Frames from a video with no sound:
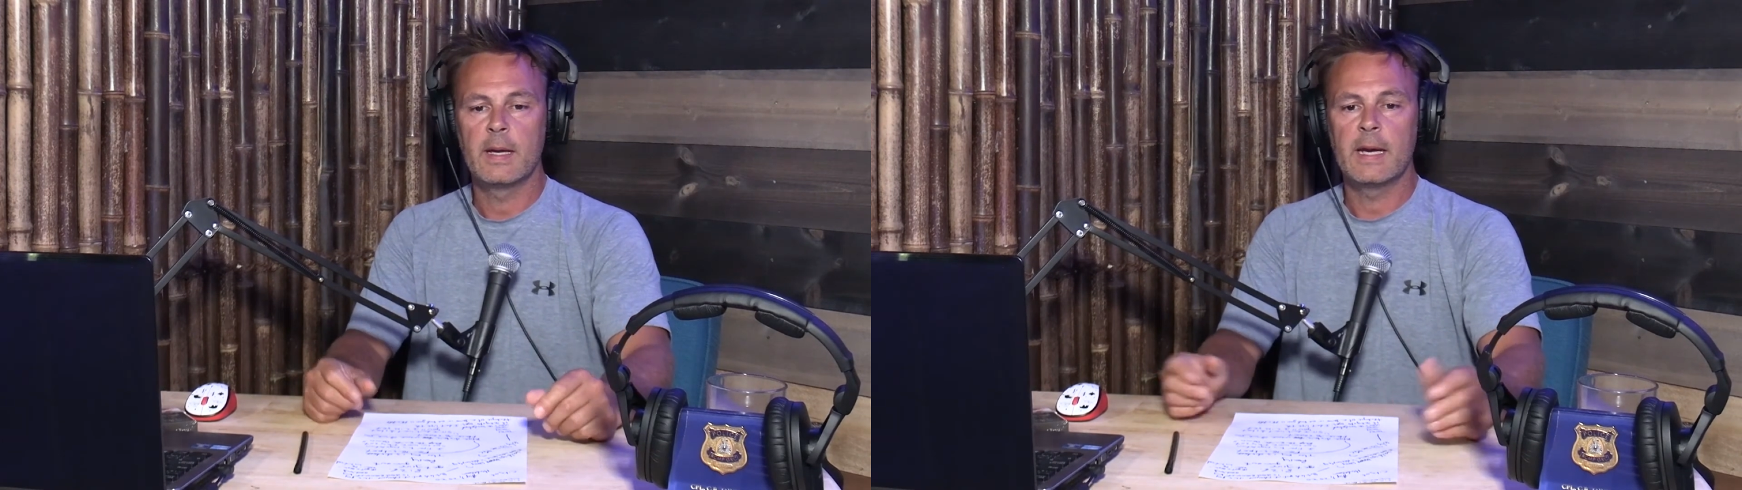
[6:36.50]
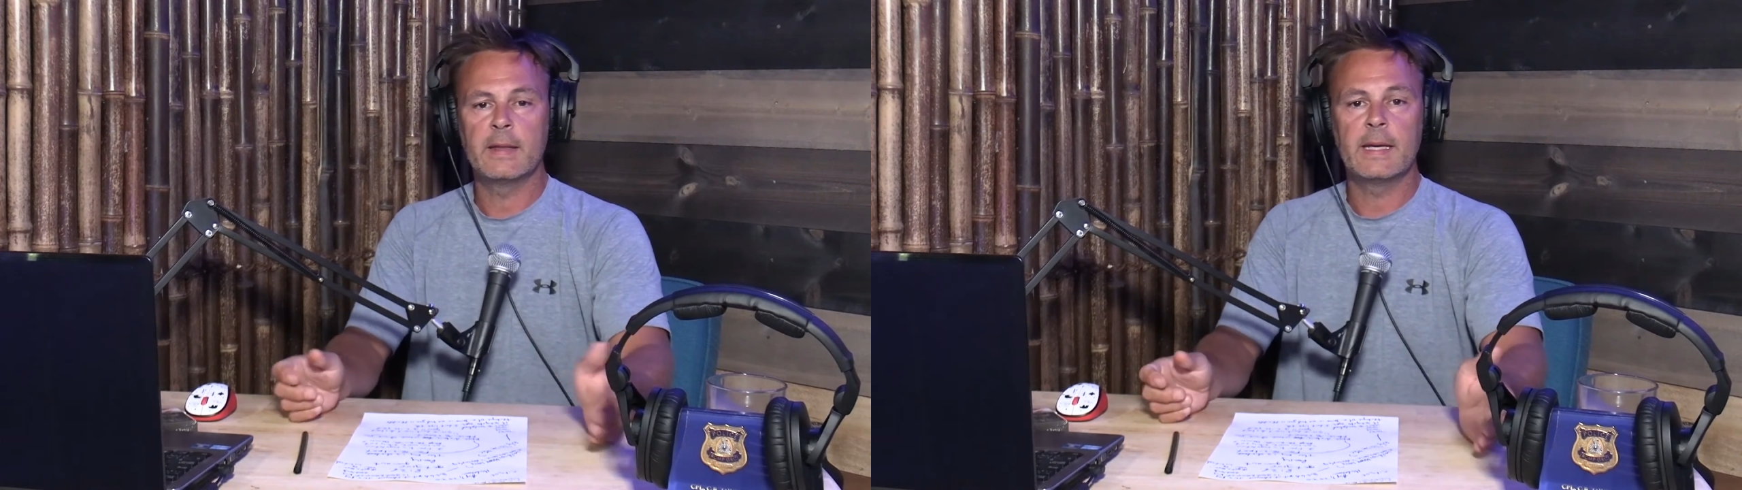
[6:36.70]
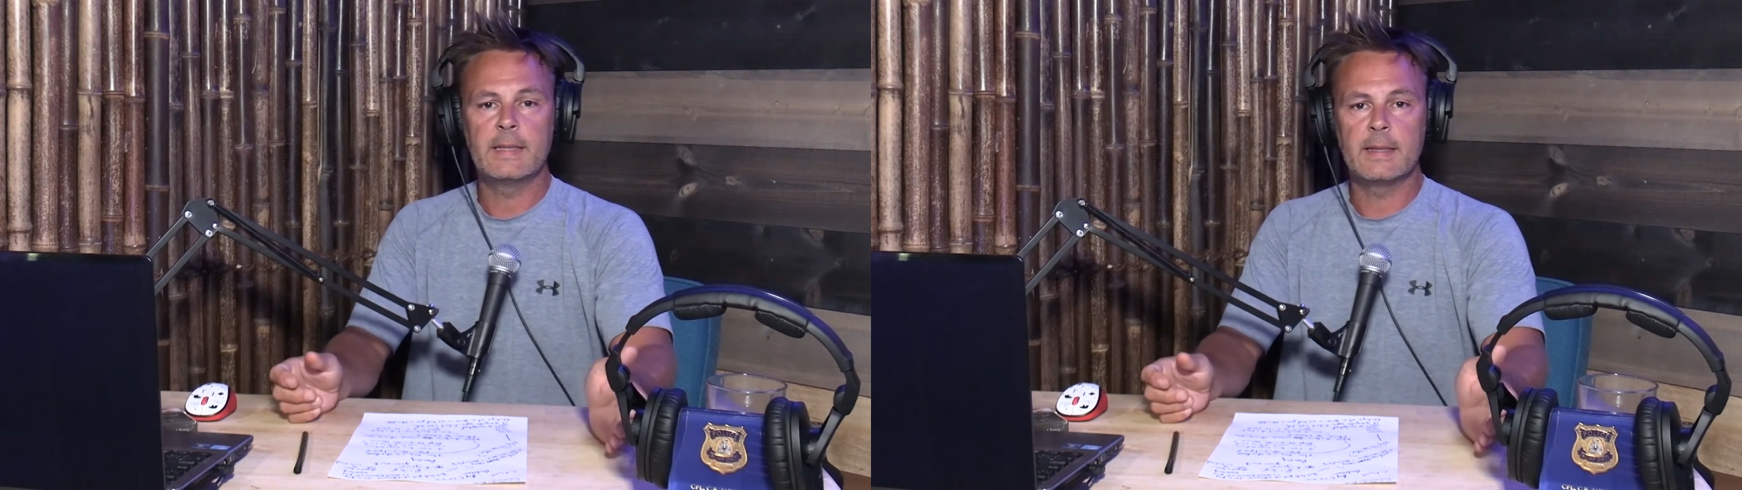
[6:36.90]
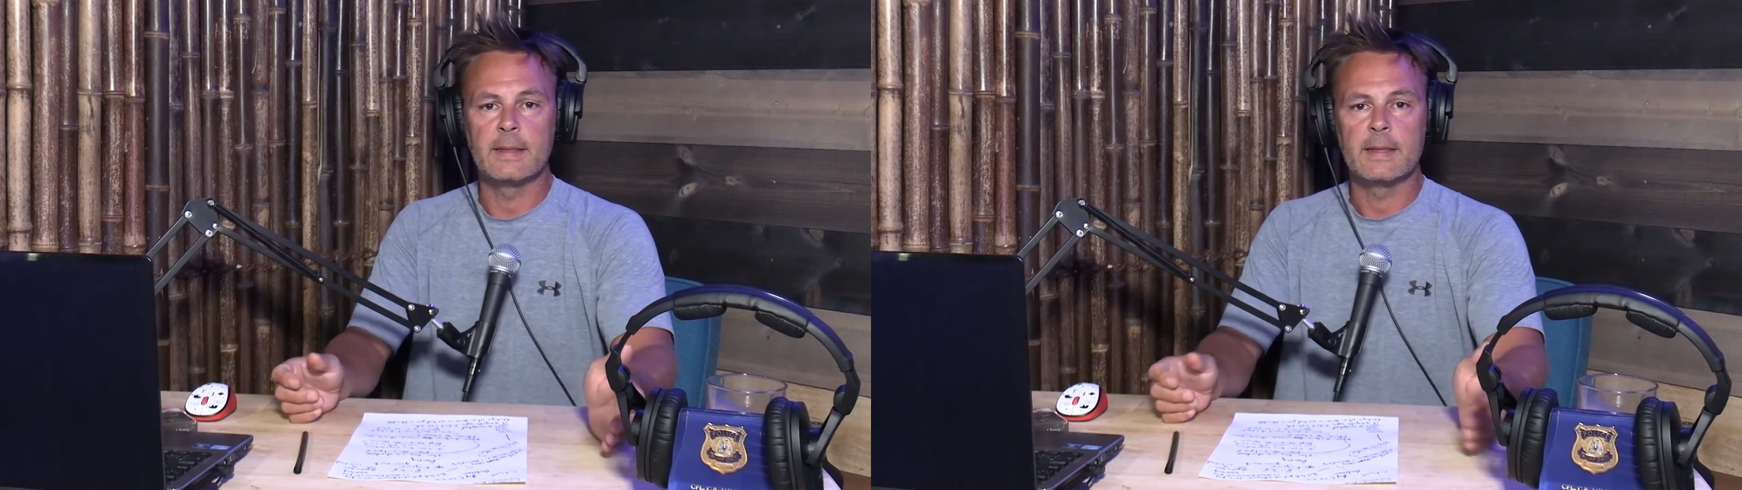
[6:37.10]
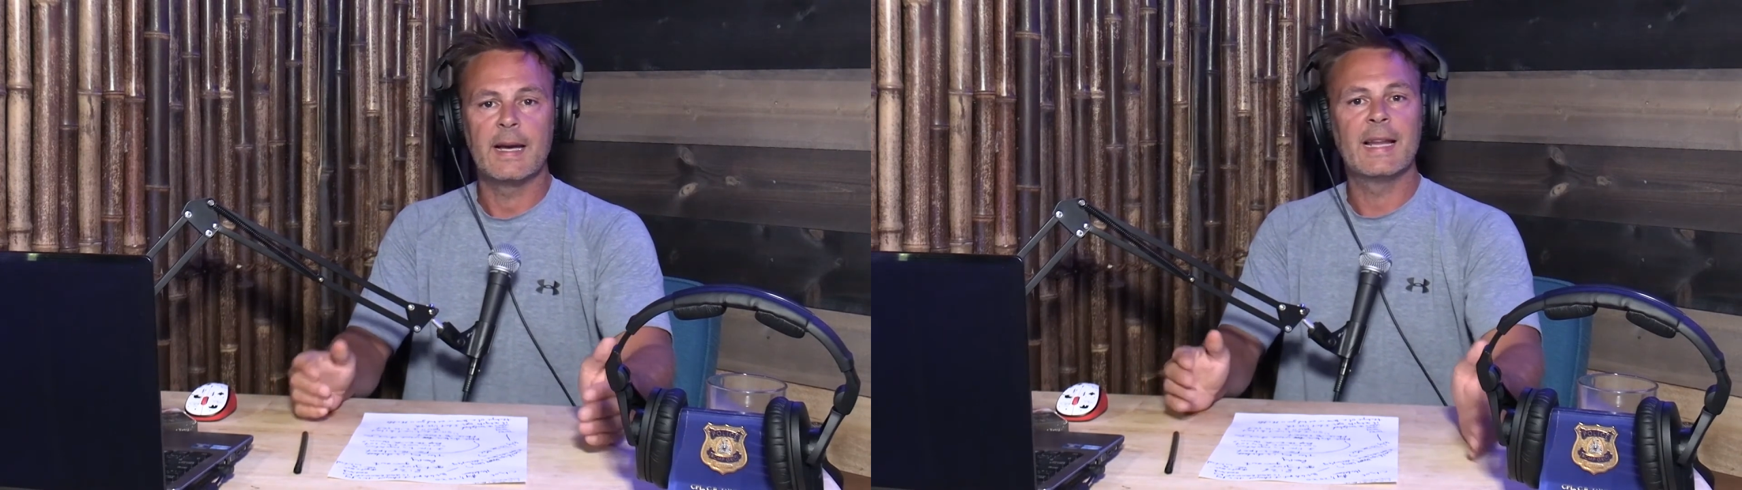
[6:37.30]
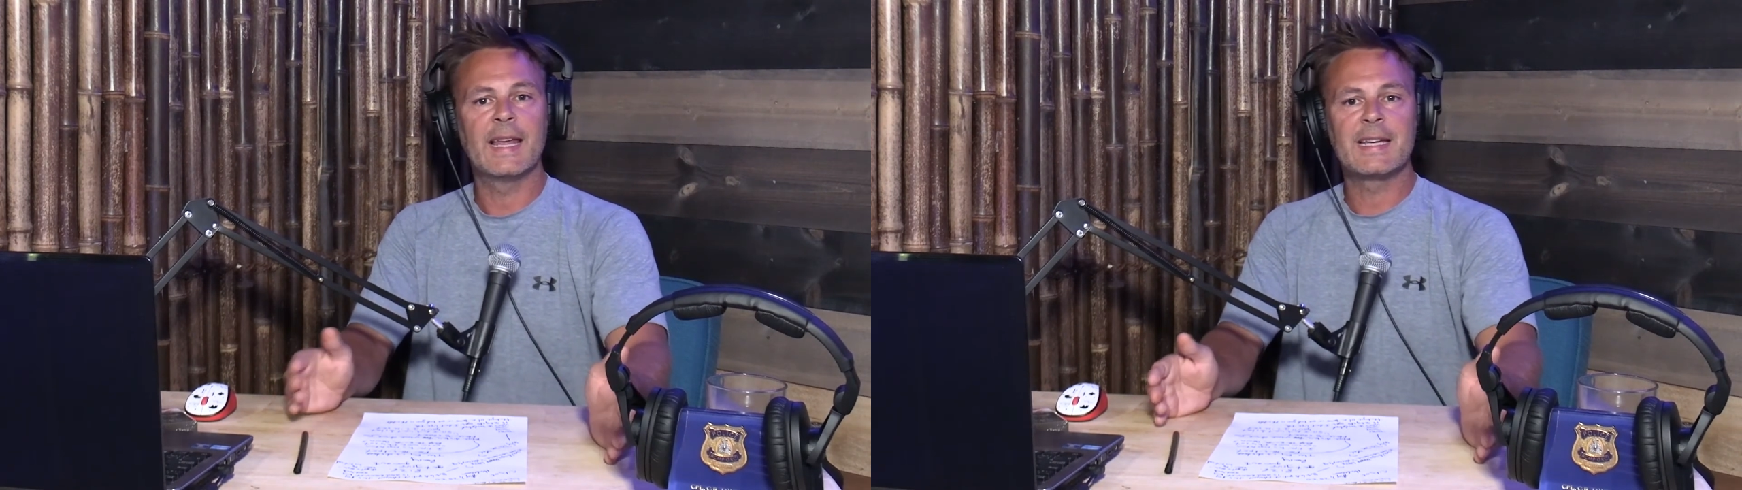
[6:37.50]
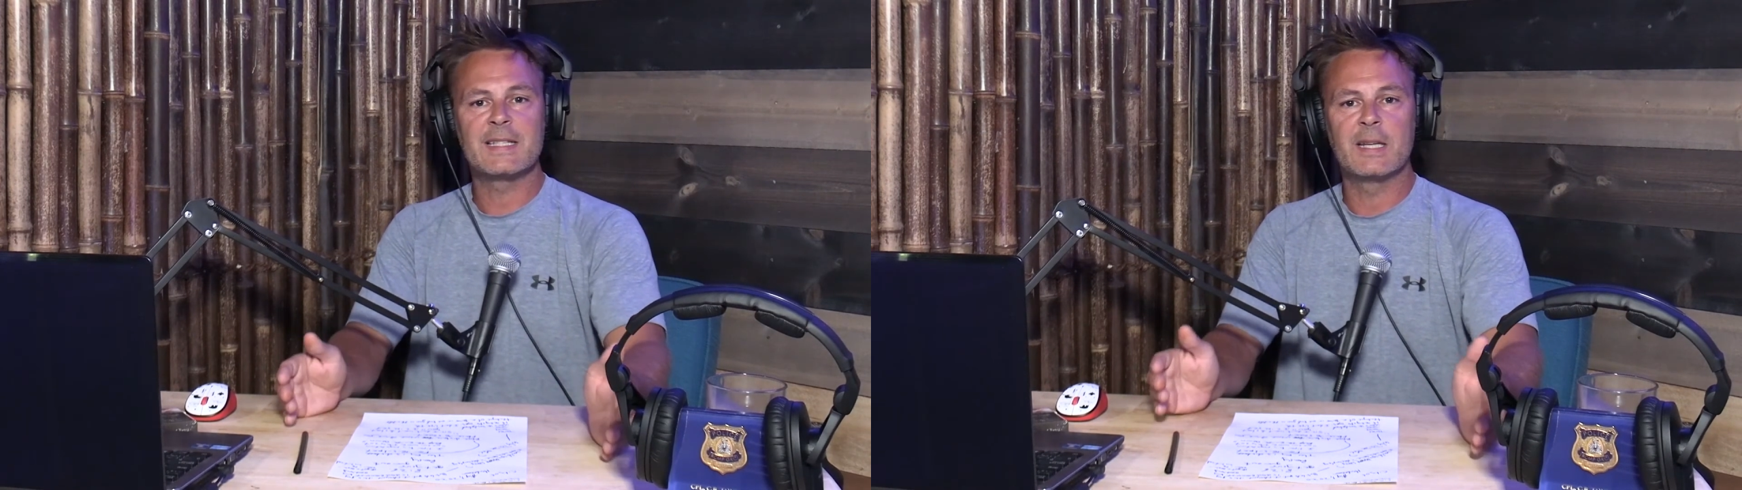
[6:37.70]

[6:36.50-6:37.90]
And they didn't. I like his